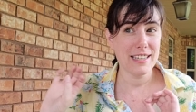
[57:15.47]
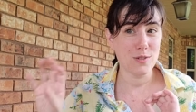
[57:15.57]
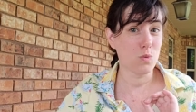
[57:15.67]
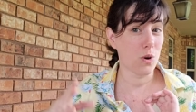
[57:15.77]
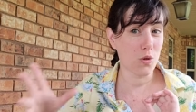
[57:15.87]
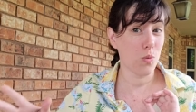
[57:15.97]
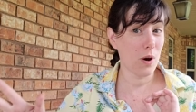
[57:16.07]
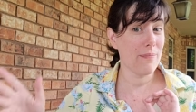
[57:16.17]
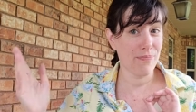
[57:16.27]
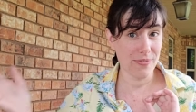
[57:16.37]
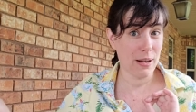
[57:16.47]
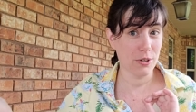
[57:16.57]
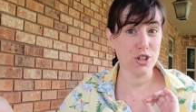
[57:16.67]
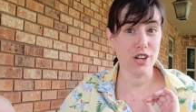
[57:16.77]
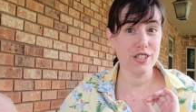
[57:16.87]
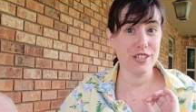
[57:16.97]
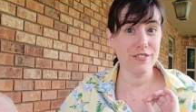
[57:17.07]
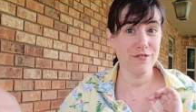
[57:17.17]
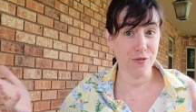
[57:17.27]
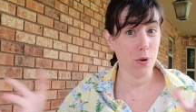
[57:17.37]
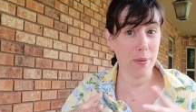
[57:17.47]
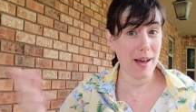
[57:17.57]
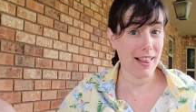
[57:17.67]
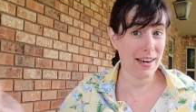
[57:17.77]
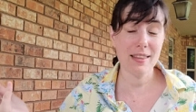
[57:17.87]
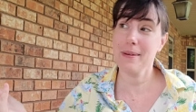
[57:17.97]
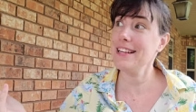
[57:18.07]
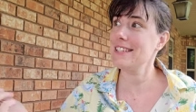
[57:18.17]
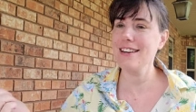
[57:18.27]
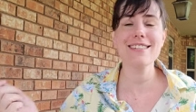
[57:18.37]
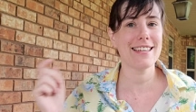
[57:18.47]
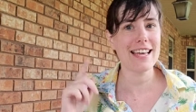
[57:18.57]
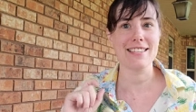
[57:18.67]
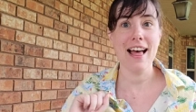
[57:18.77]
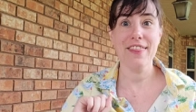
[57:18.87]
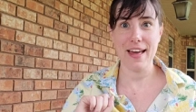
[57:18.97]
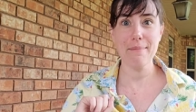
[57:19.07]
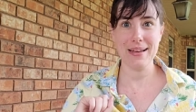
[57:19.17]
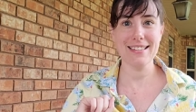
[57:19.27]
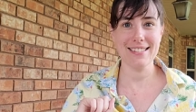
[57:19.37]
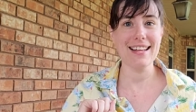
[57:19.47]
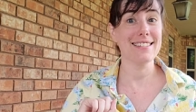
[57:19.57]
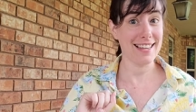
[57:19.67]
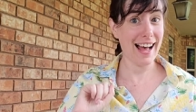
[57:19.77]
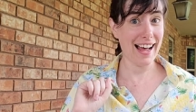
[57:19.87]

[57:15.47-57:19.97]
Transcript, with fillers: is worth what they were charging for the palette and the paints. And I was like, yes, that makes sense.